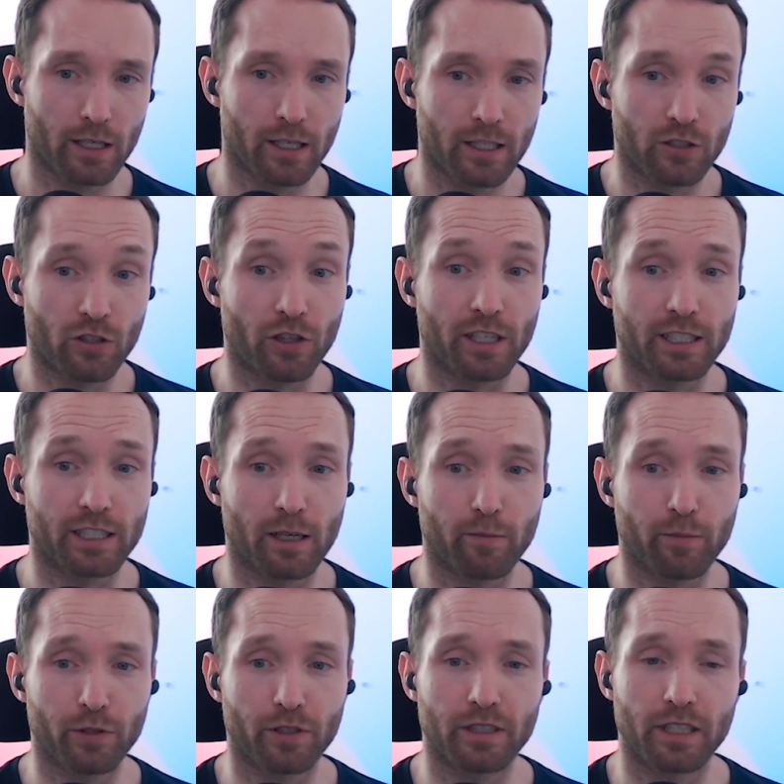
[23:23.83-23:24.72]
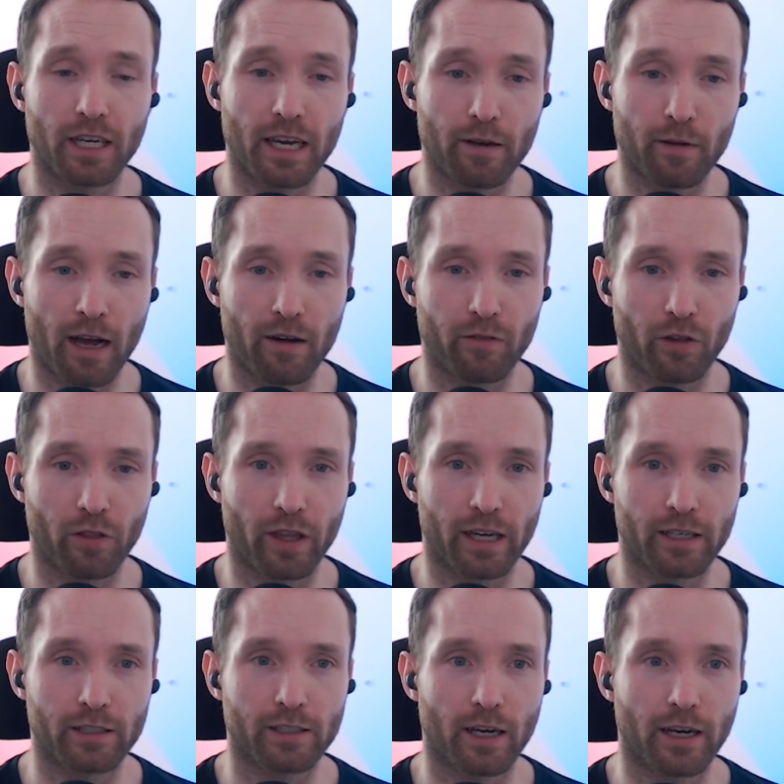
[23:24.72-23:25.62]
So the example that they have on
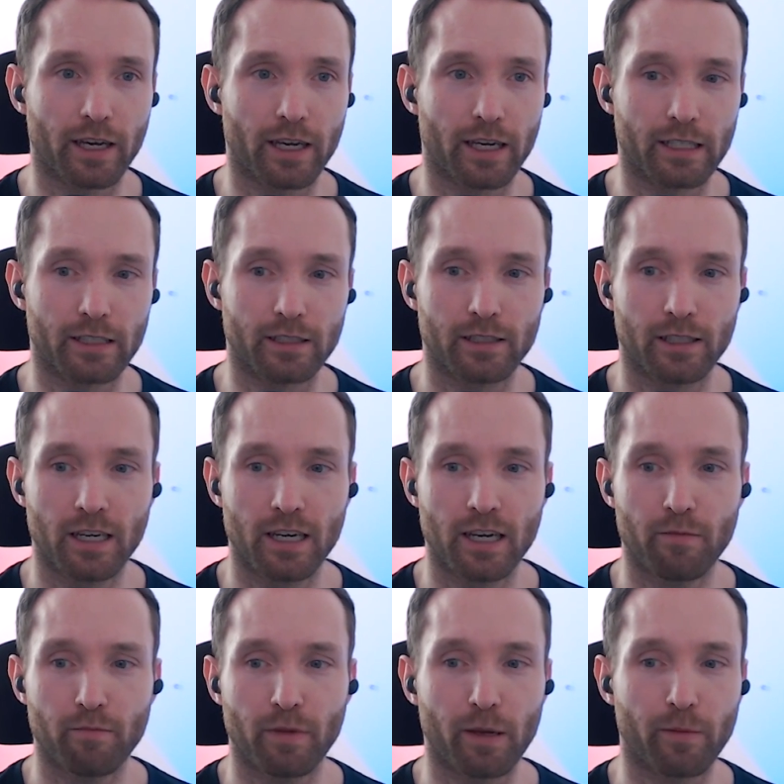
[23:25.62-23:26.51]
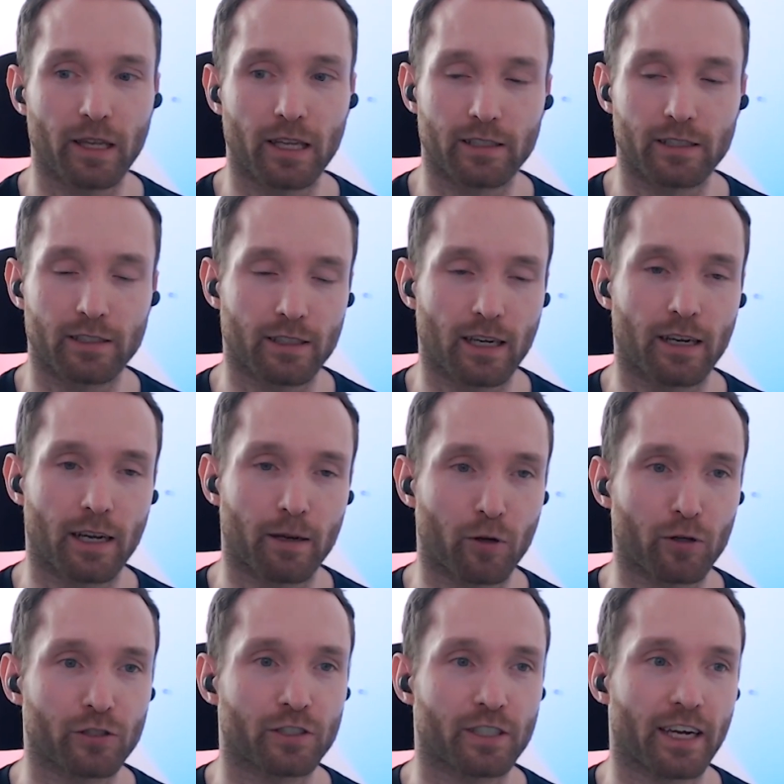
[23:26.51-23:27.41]
their site is maybe and I'm
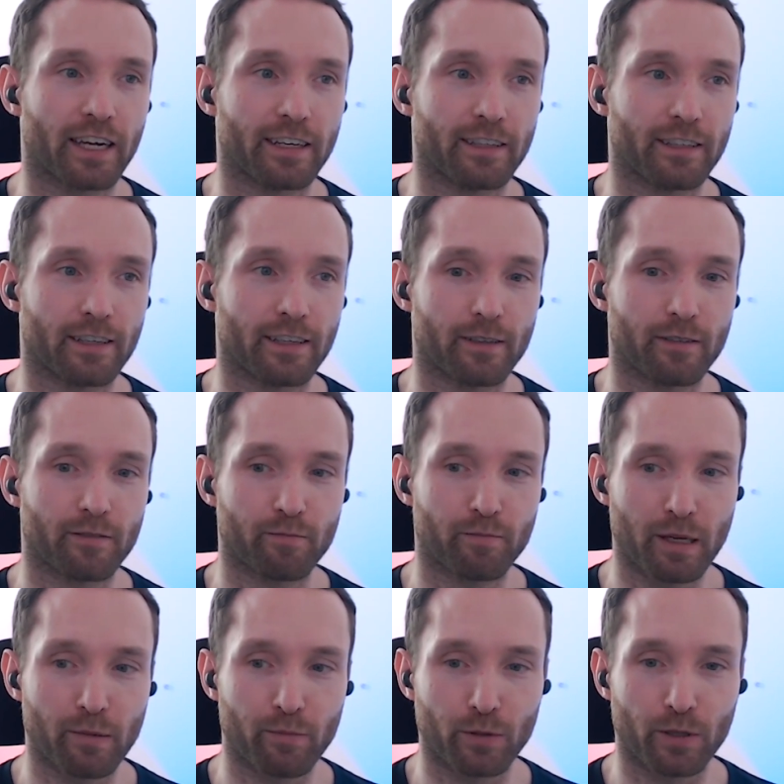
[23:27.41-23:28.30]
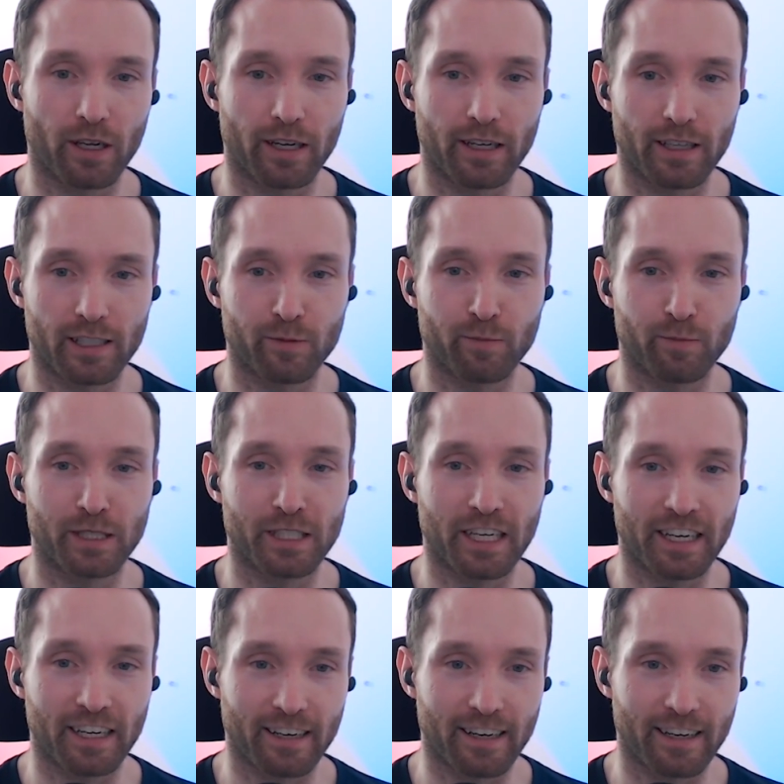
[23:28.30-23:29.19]
not saying that people like this
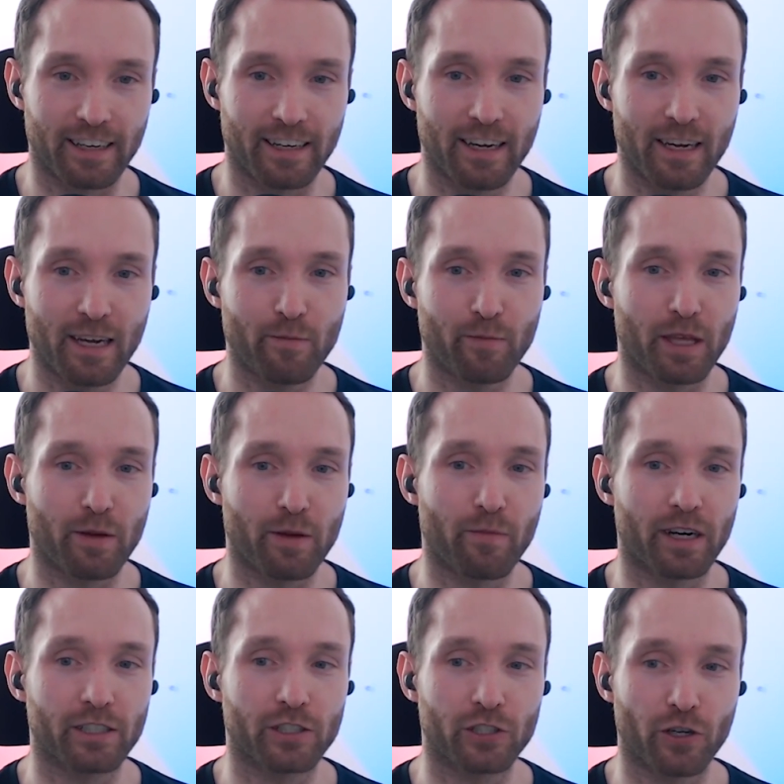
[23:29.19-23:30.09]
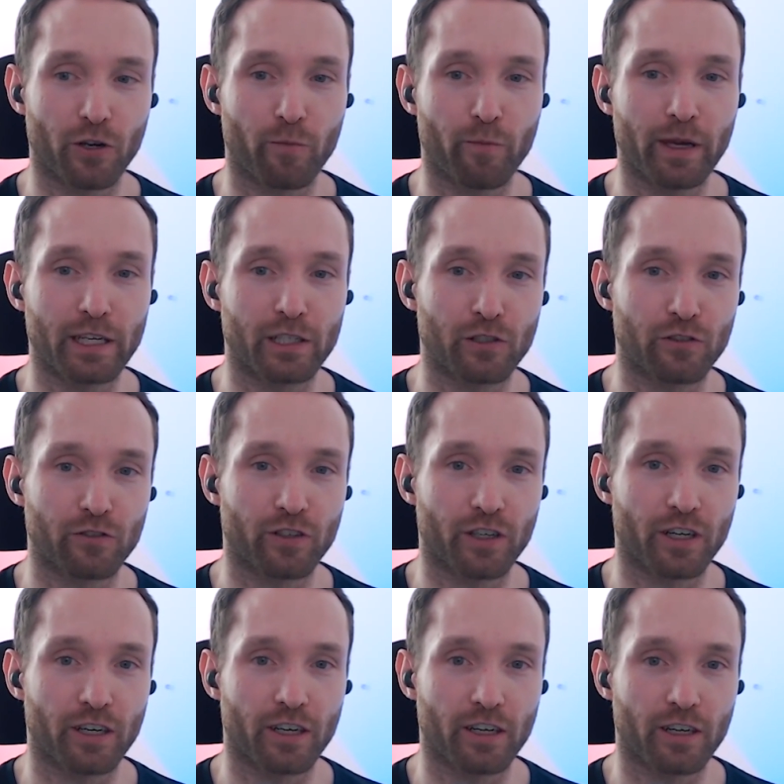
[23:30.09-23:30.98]
particularly, but they might show a picture of
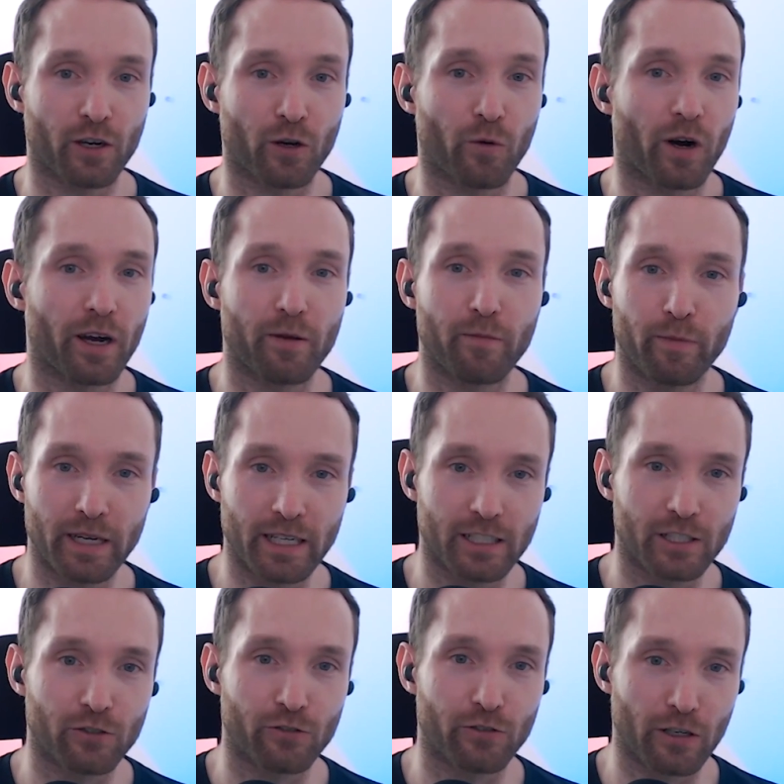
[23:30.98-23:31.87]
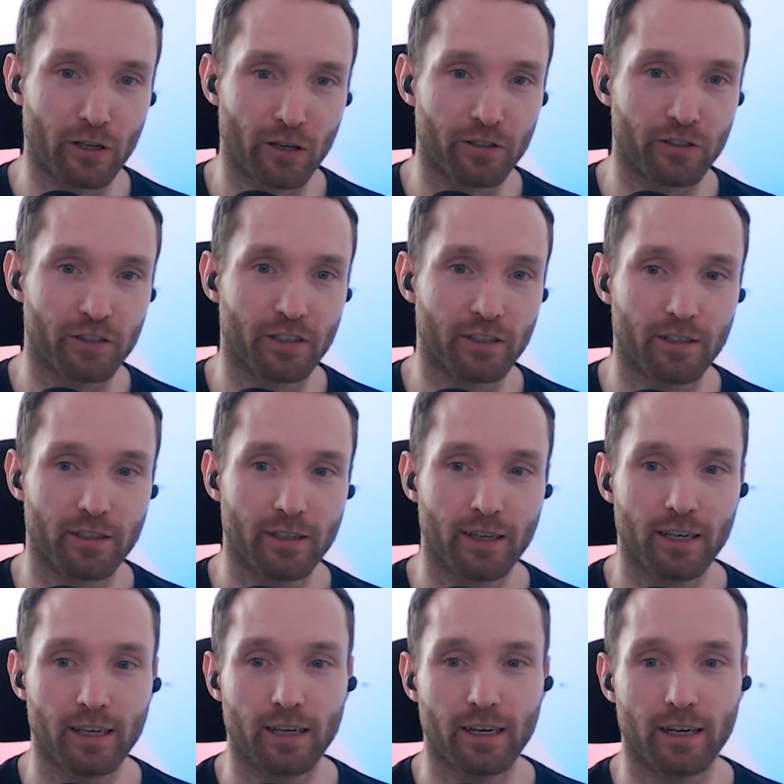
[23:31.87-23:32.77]
a Hawaiian pizza in London
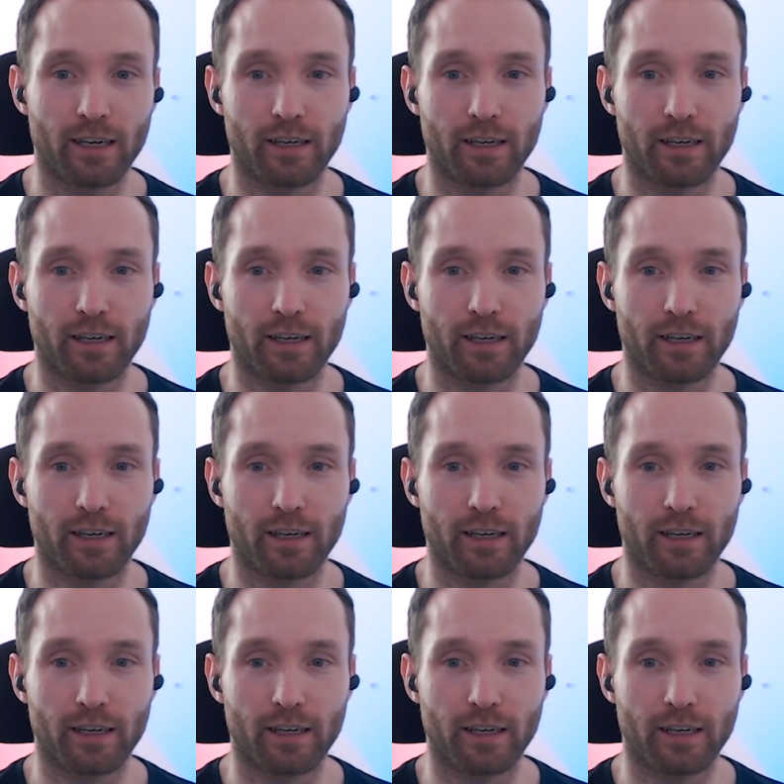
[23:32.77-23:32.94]
and